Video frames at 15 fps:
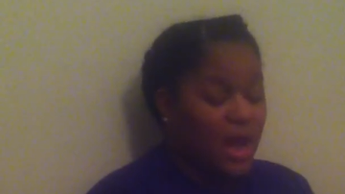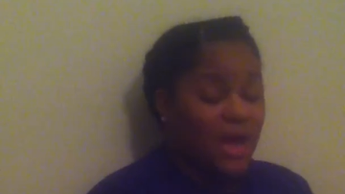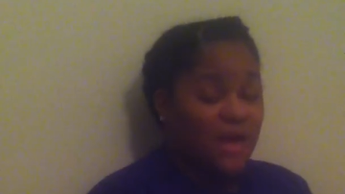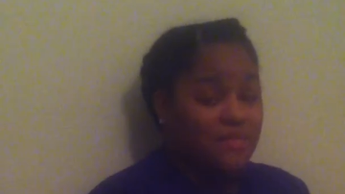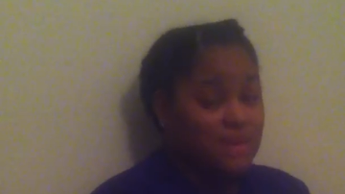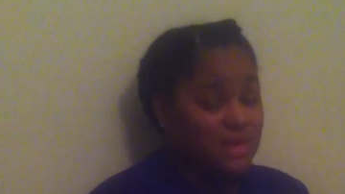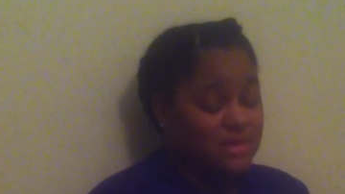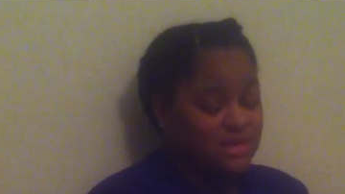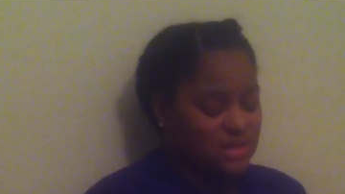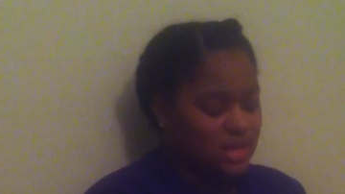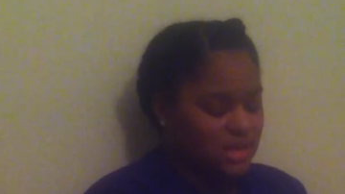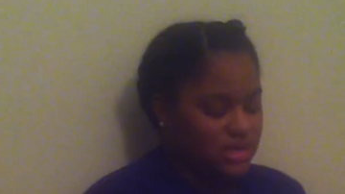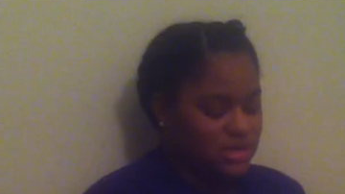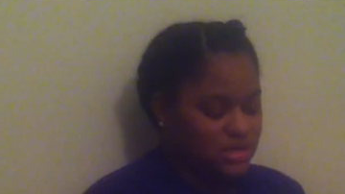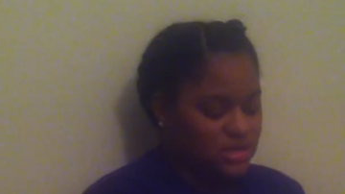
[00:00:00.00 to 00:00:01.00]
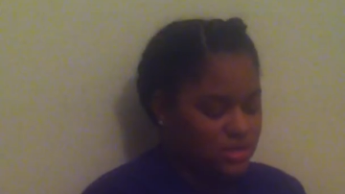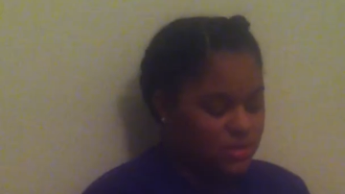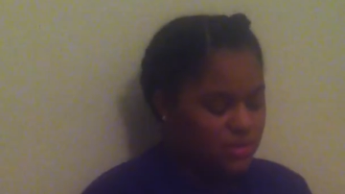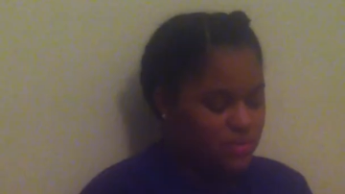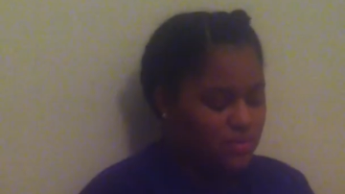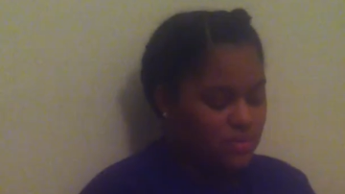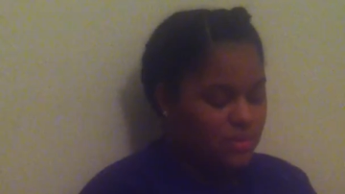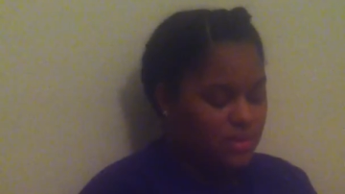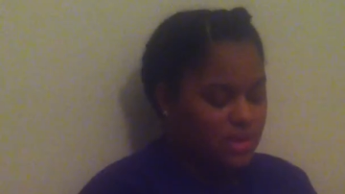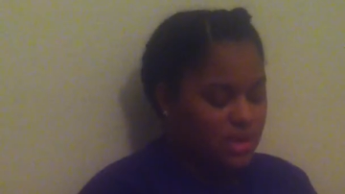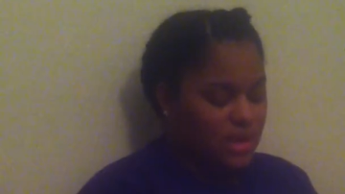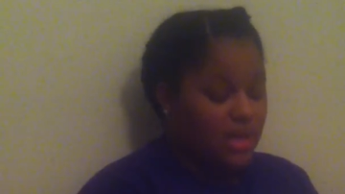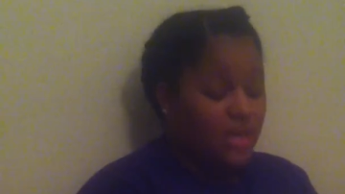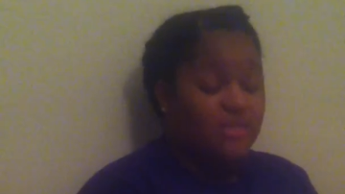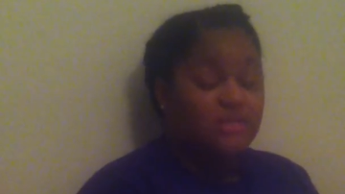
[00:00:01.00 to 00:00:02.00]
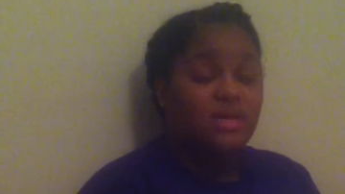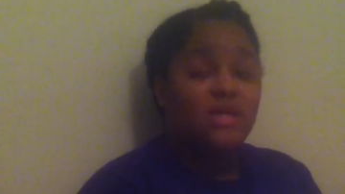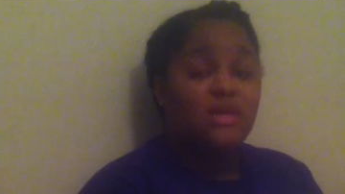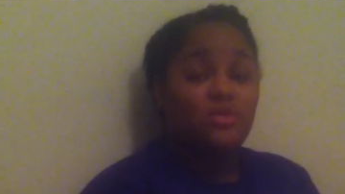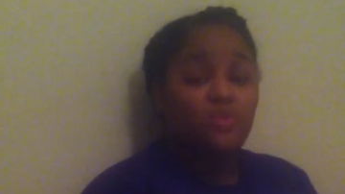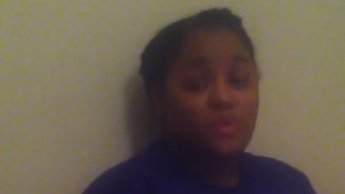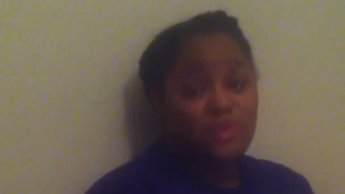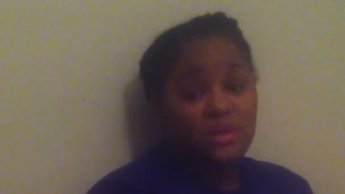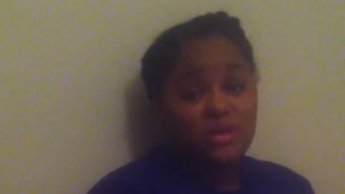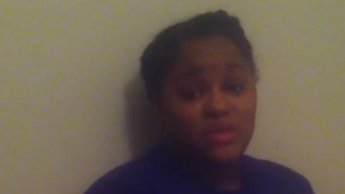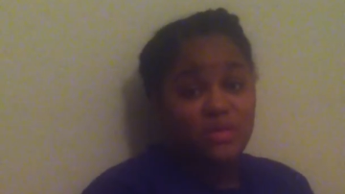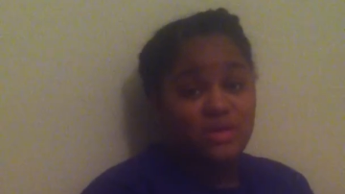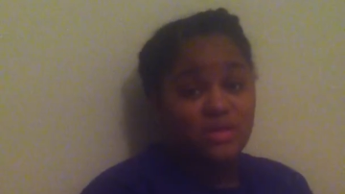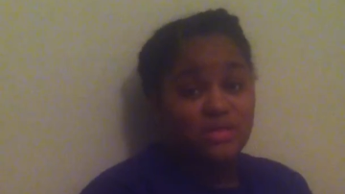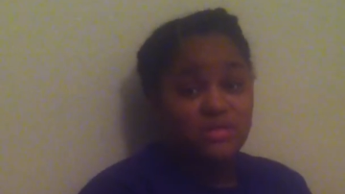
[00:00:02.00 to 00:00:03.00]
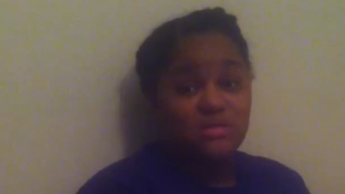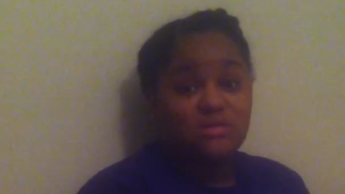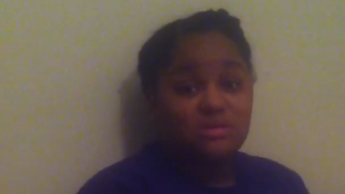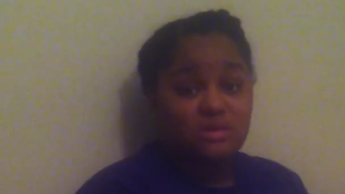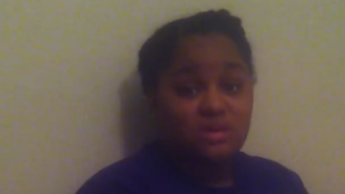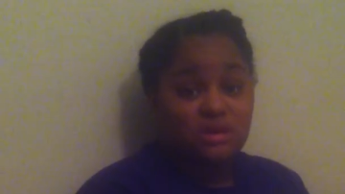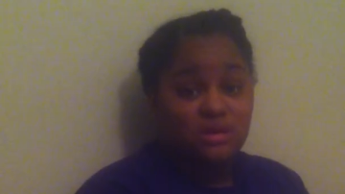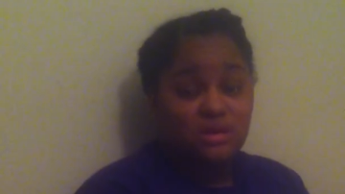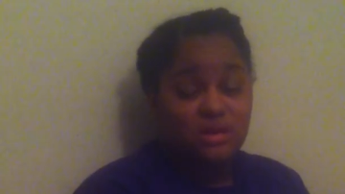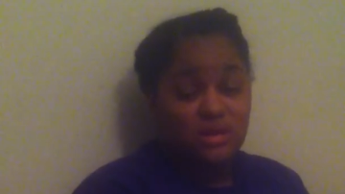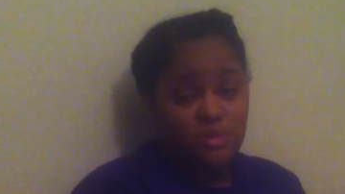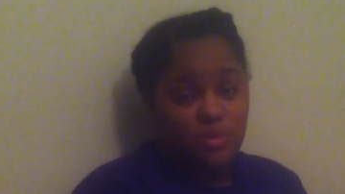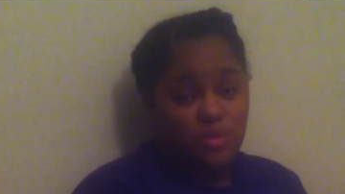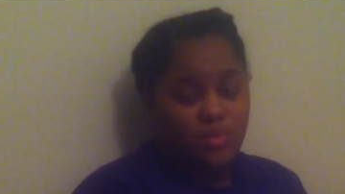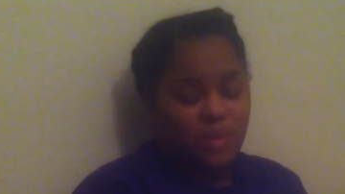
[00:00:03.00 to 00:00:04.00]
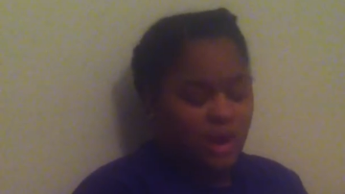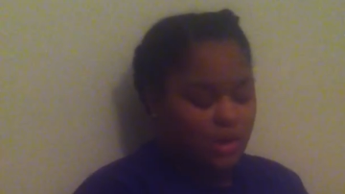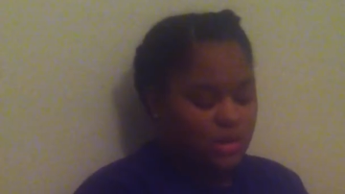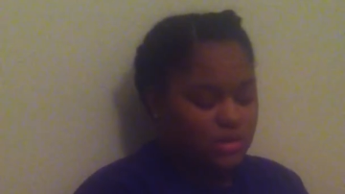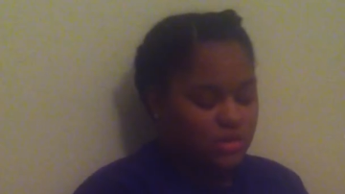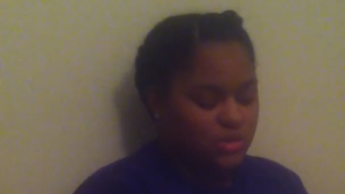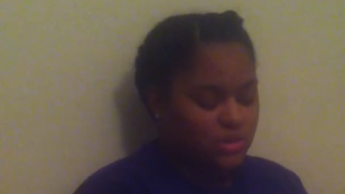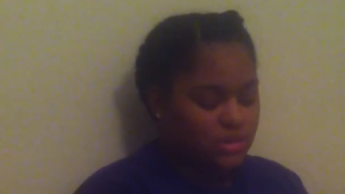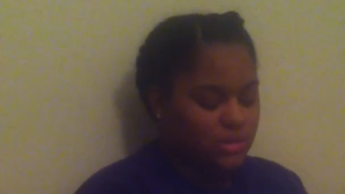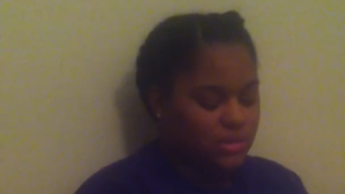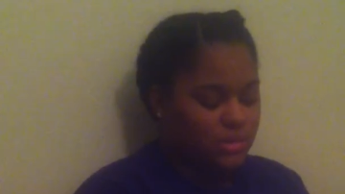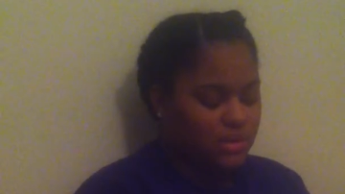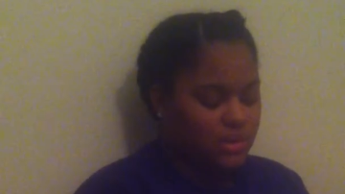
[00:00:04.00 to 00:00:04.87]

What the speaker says: I am not a size 2. And to any woman who is, good, then more power to you.